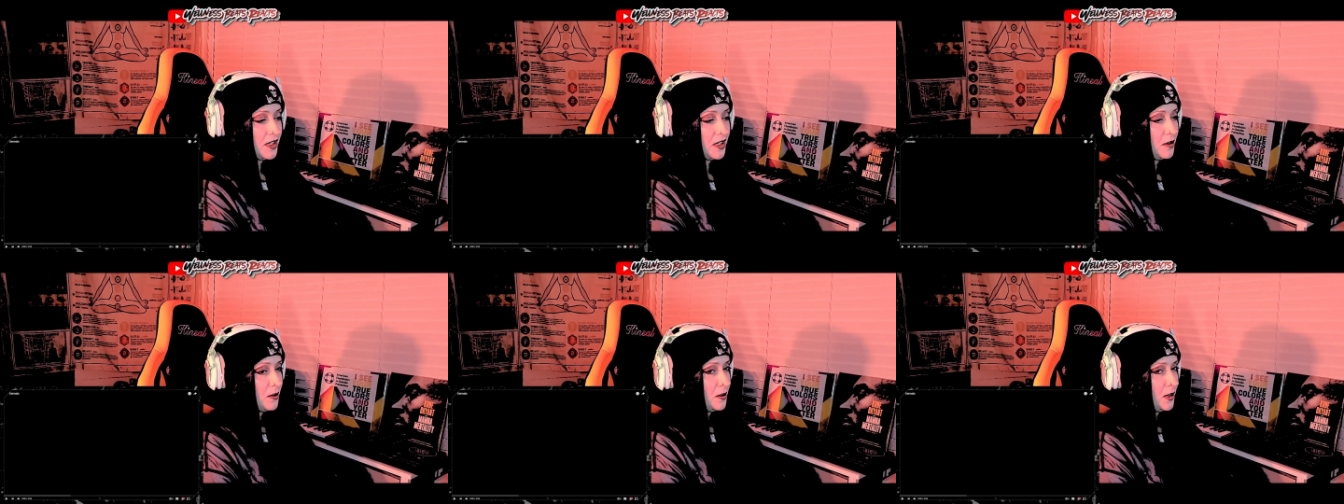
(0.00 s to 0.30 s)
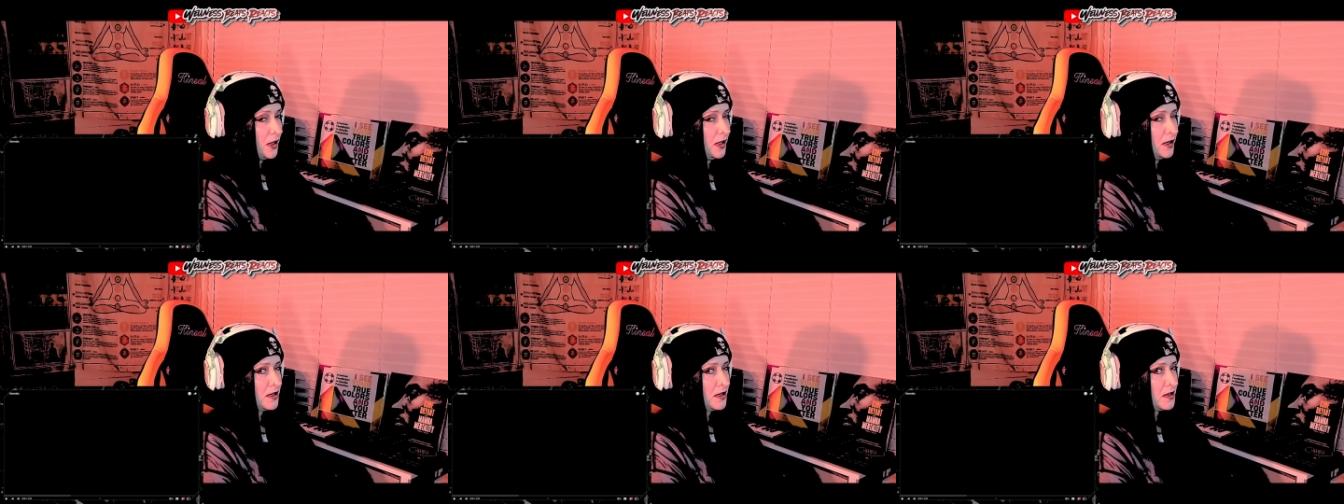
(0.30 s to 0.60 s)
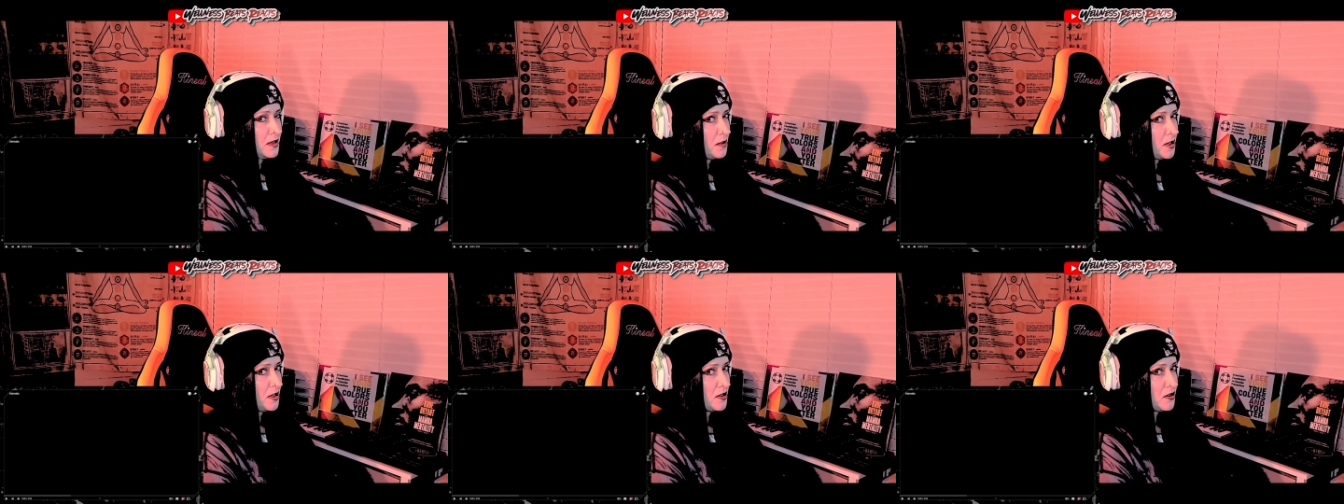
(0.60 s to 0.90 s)
or at least I'm
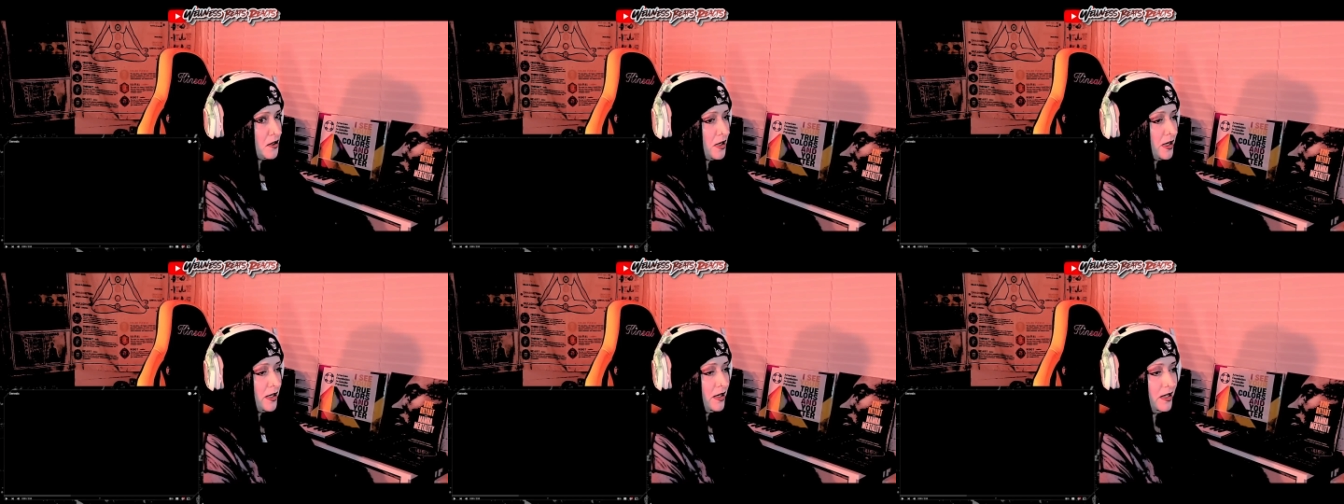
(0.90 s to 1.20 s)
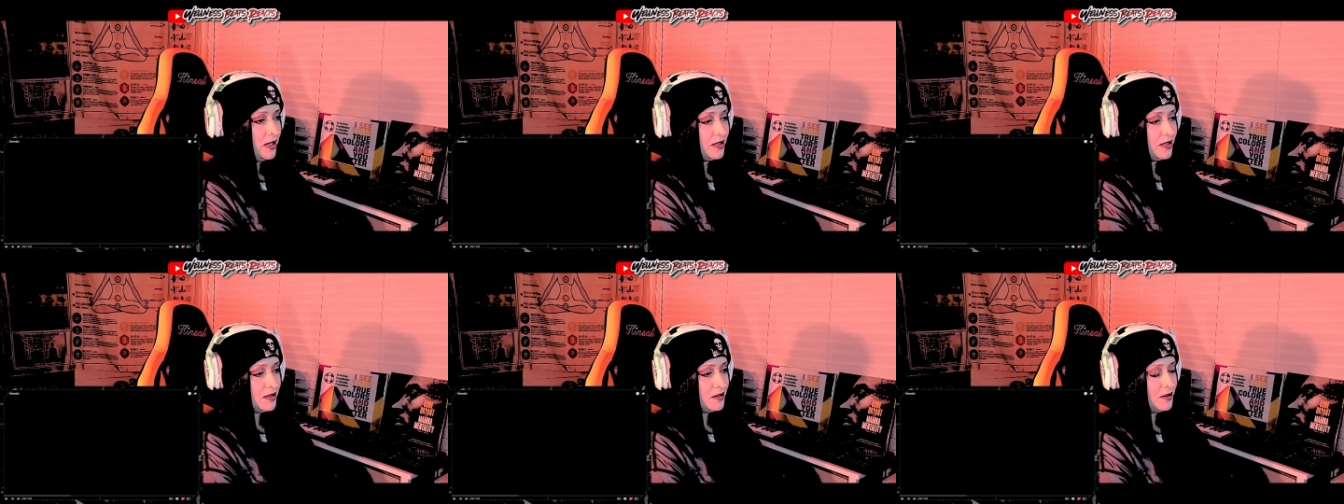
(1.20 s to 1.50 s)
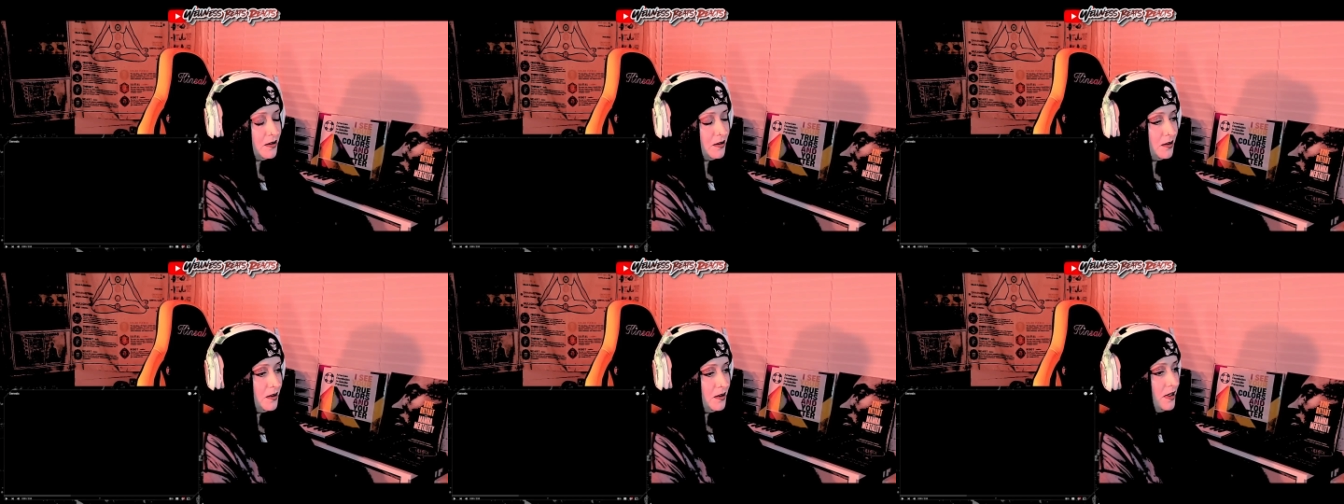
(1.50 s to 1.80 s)
going to try not
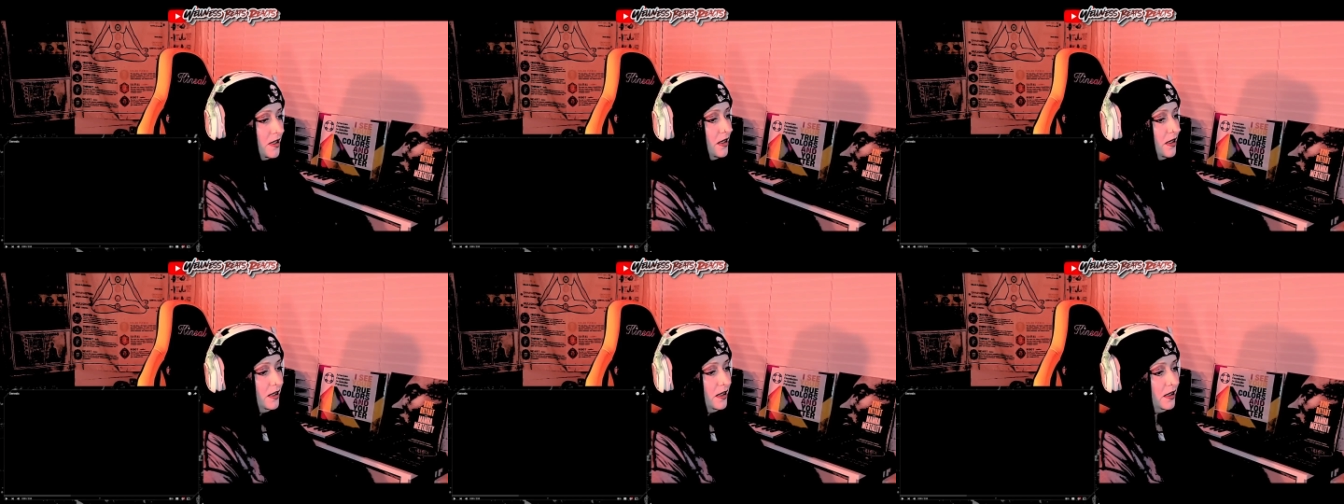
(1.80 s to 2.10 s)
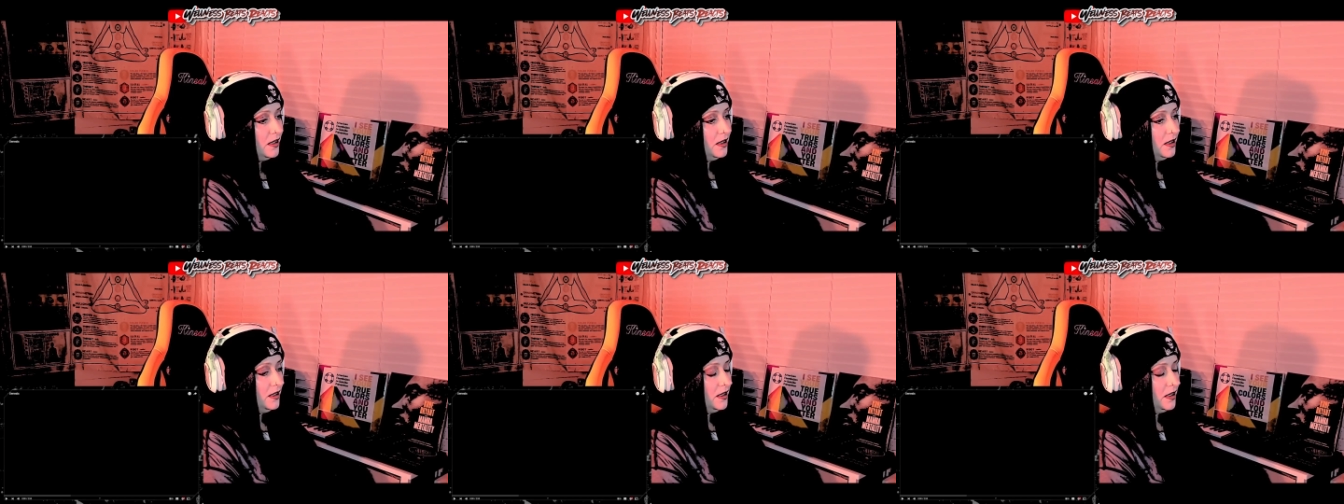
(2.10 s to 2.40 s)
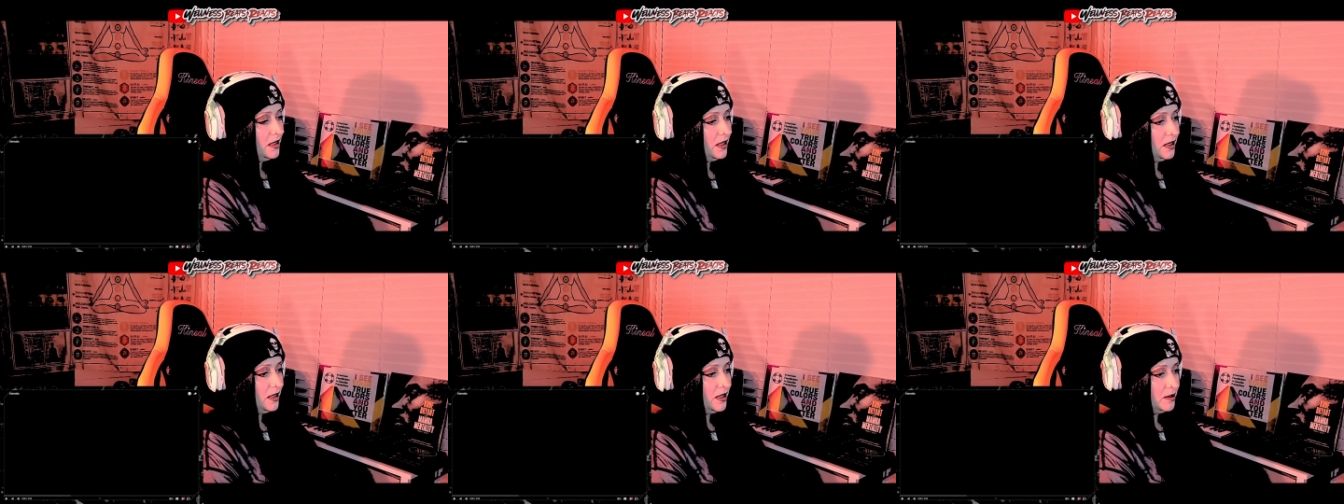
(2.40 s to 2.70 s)
to.
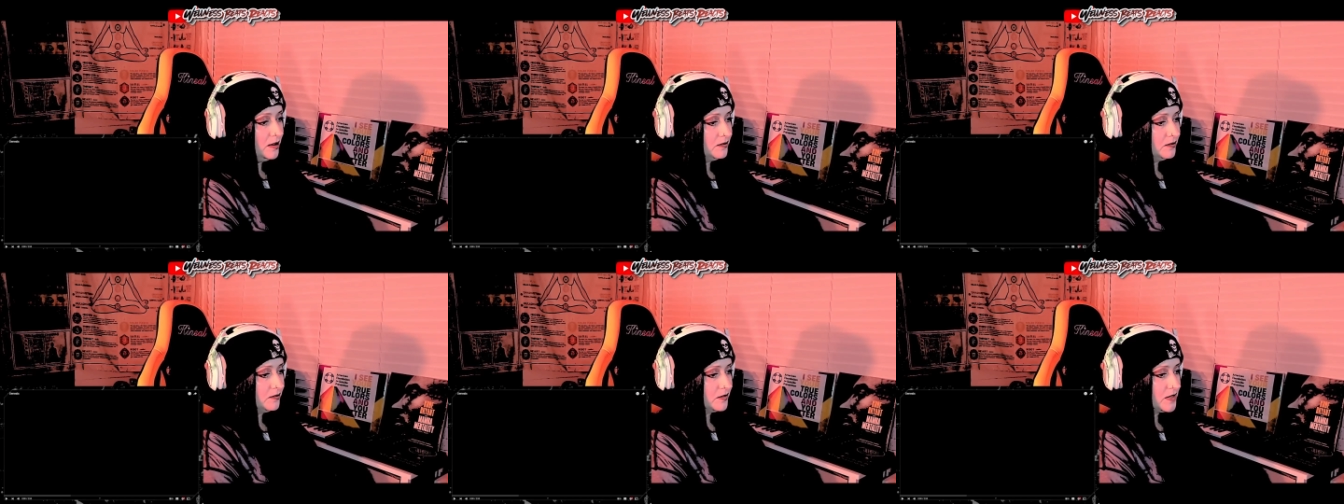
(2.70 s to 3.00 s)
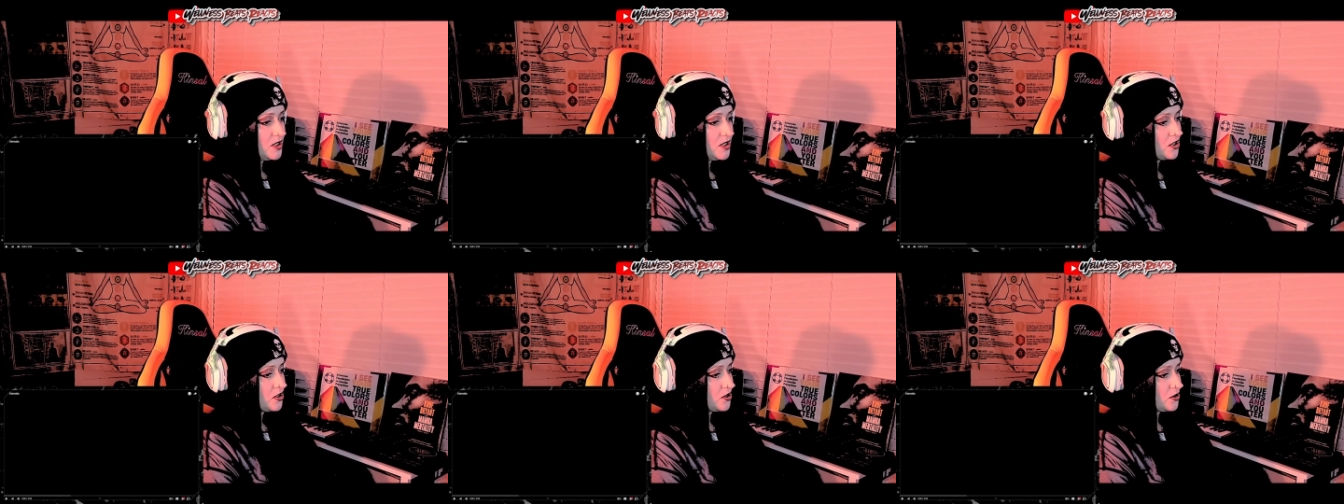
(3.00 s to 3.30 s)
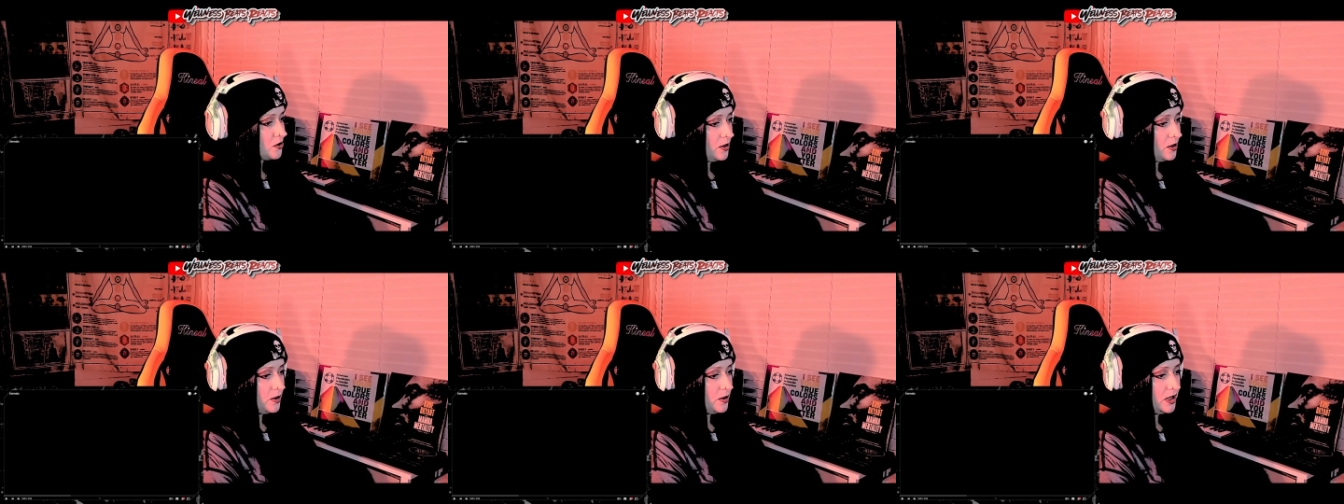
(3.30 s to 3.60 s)
It's a
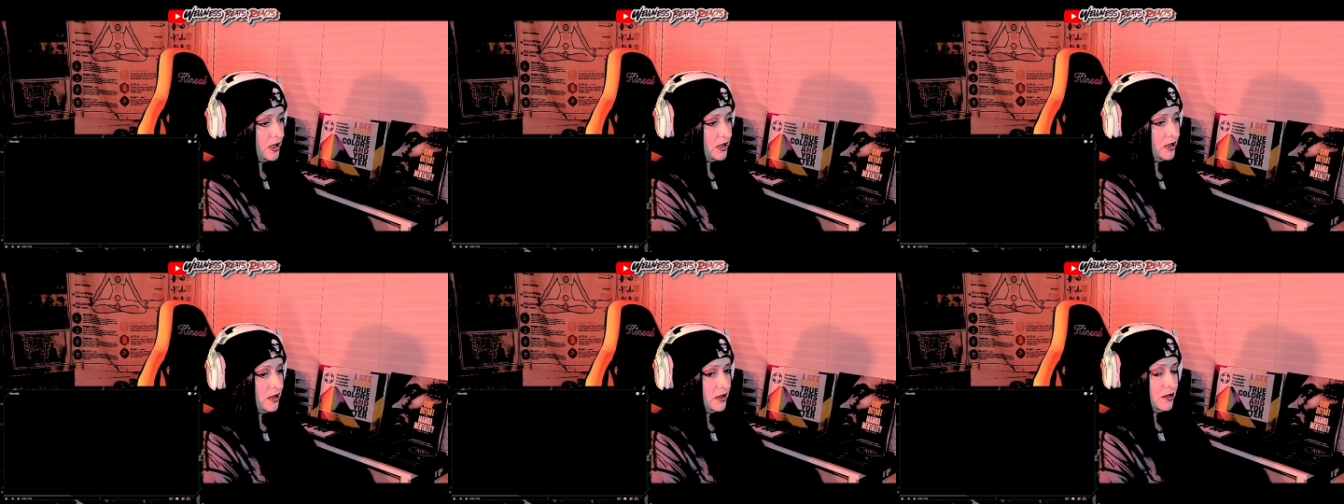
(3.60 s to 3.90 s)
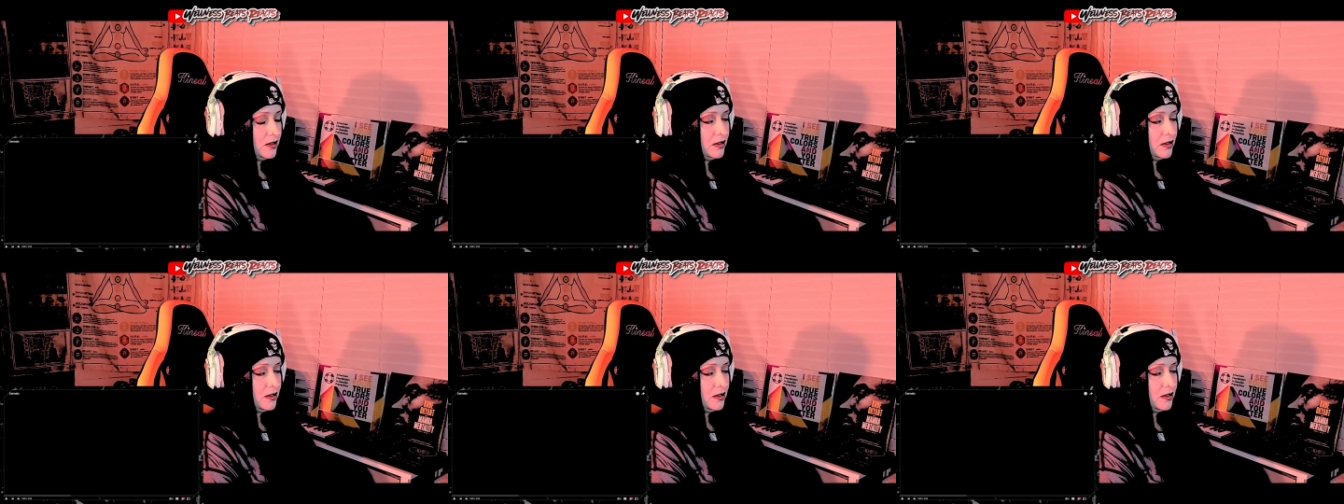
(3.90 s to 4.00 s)
short one.